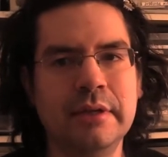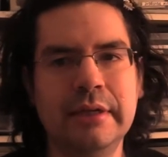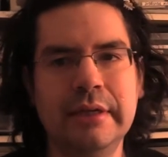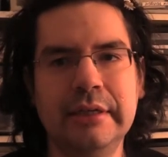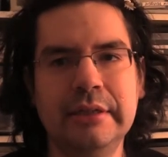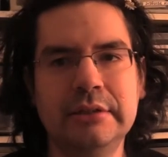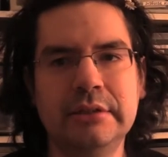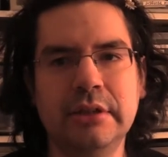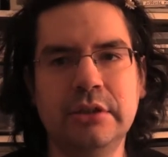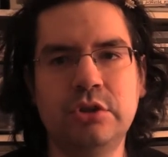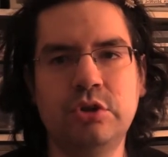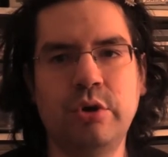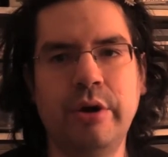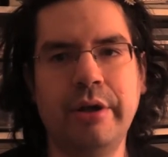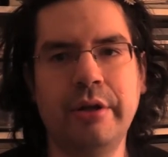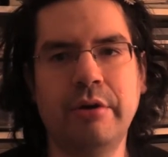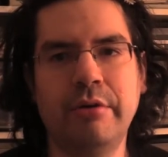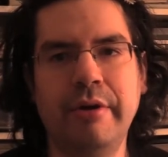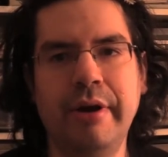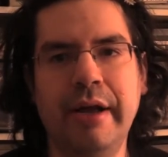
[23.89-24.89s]
is a
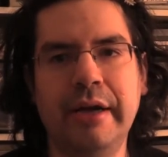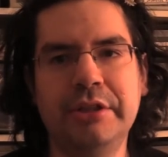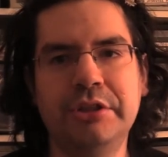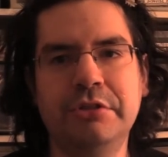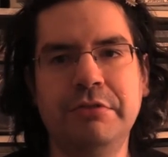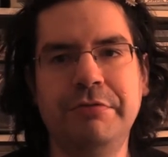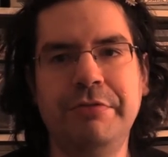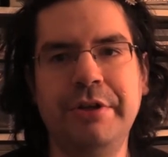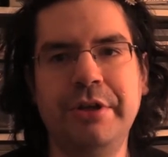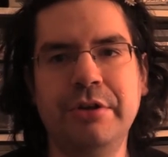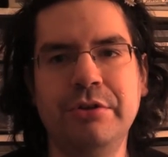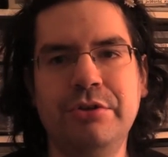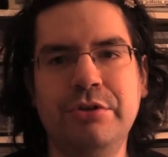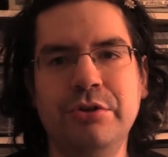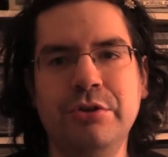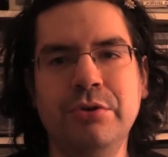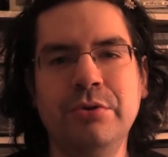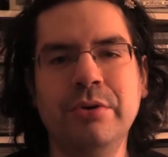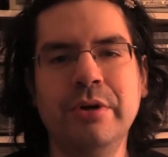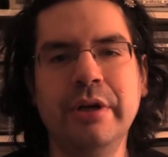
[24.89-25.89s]
trailer reaction video
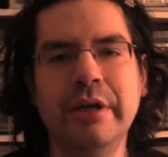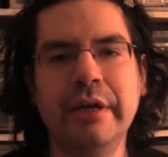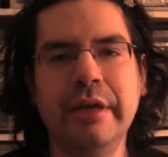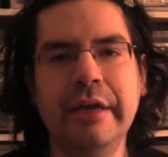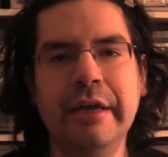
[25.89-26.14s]
to